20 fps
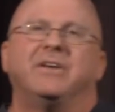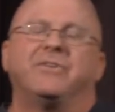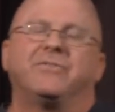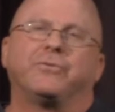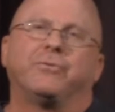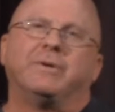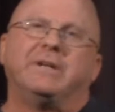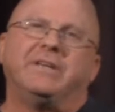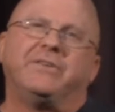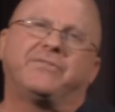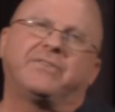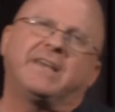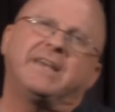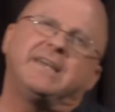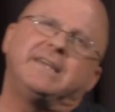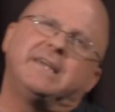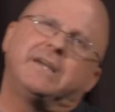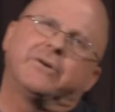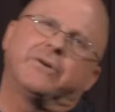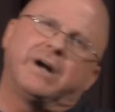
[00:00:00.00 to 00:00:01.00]
So when he's
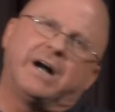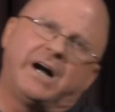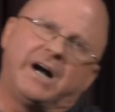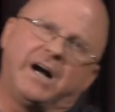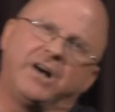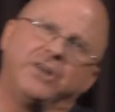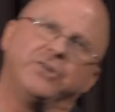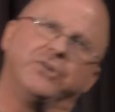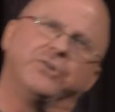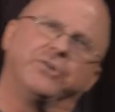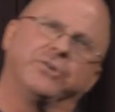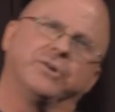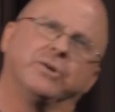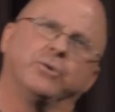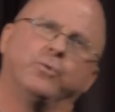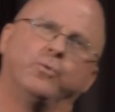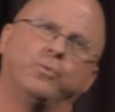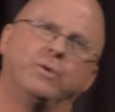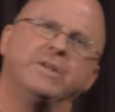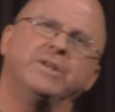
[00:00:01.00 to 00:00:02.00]
saying here, honor
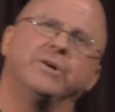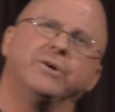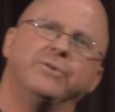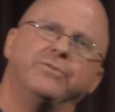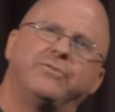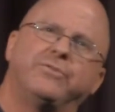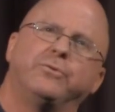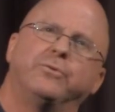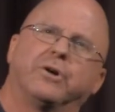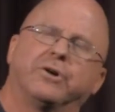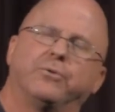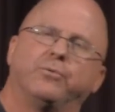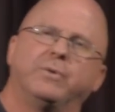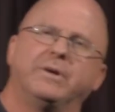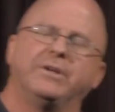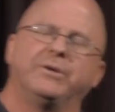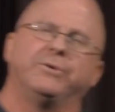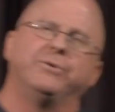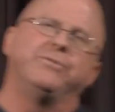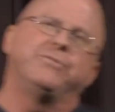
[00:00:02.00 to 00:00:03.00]
widows who are
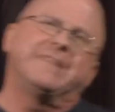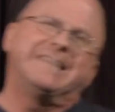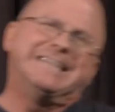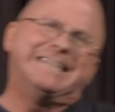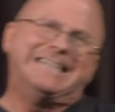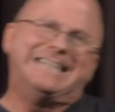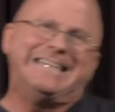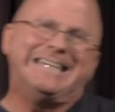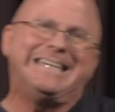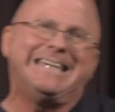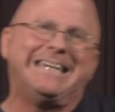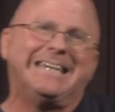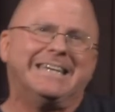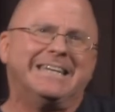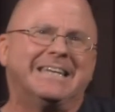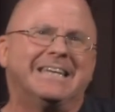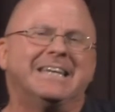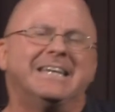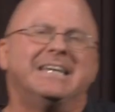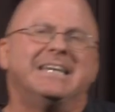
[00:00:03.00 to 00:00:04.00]
widows
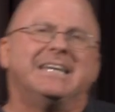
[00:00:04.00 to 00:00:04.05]
indeed,